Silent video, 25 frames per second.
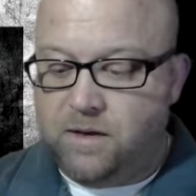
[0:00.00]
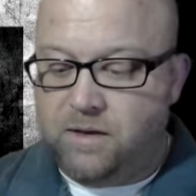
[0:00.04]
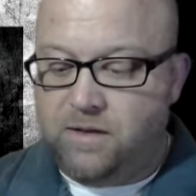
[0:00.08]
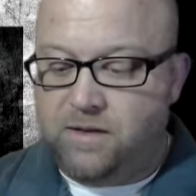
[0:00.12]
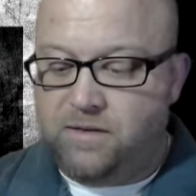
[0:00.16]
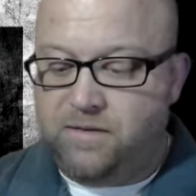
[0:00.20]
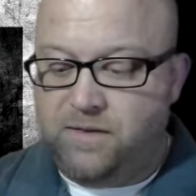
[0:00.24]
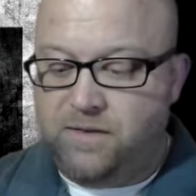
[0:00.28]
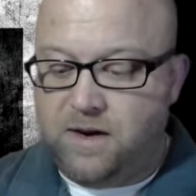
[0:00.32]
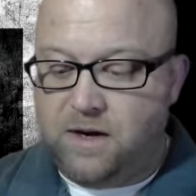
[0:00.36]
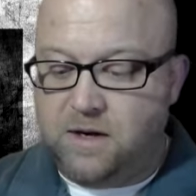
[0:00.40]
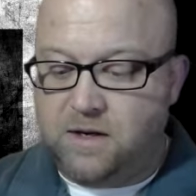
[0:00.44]

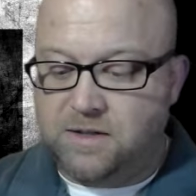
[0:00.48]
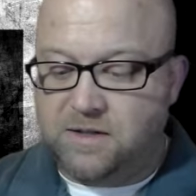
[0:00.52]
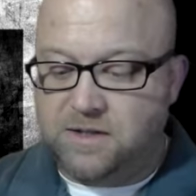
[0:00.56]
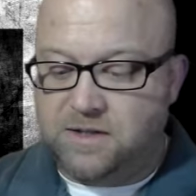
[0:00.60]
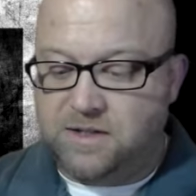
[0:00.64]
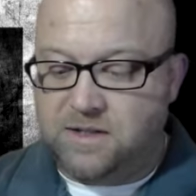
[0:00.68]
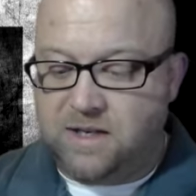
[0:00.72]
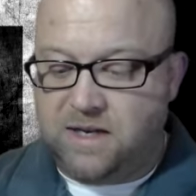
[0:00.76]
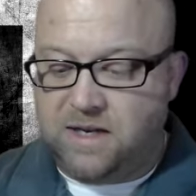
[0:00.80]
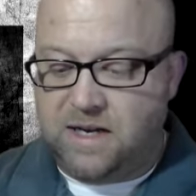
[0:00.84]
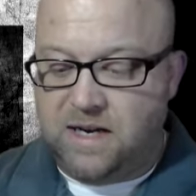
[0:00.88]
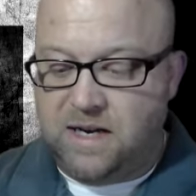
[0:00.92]
the
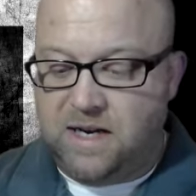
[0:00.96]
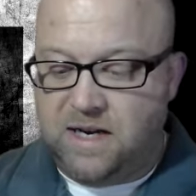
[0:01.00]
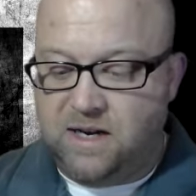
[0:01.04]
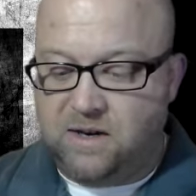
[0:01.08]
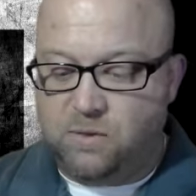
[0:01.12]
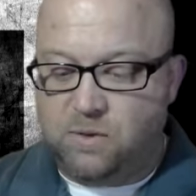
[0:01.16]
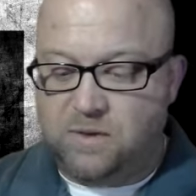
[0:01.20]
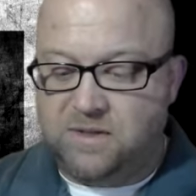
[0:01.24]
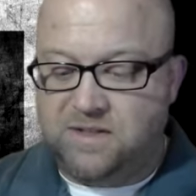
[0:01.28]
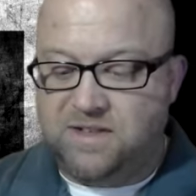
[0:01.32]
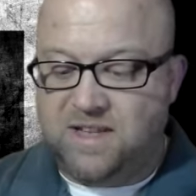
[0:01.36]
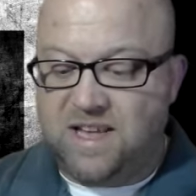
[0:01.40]
Pharisee
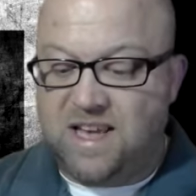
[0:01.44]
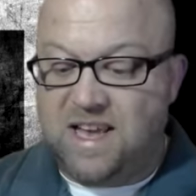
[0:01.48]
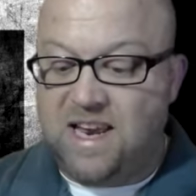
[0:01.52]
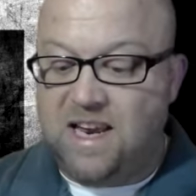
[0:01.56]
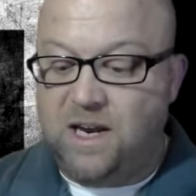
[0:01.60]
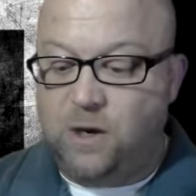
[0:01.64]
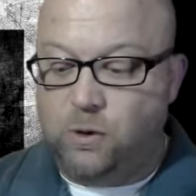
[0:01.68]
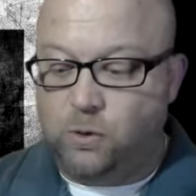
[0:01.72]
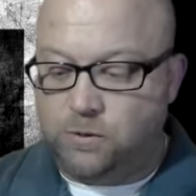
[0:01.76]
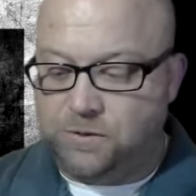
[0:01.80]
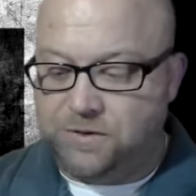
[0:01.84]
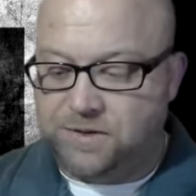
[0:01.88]
was the
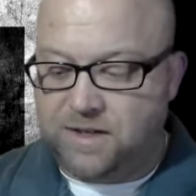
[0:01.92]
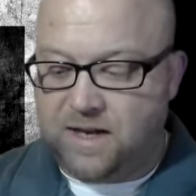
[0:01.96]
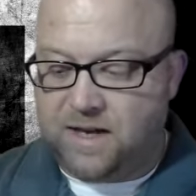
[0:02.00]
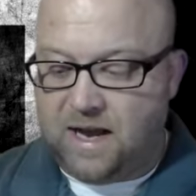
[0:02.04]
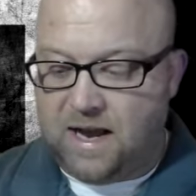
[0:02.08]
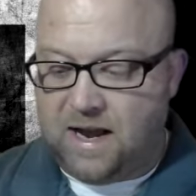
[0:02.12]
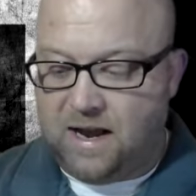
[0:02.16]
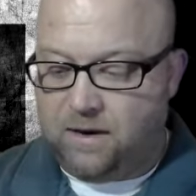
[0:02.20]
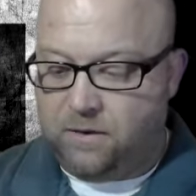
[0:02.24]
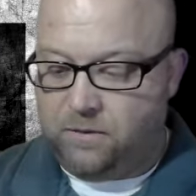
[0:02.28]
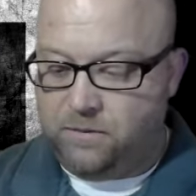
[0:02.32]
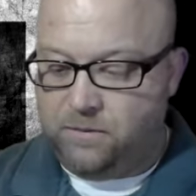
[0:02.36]
Eagle Scout.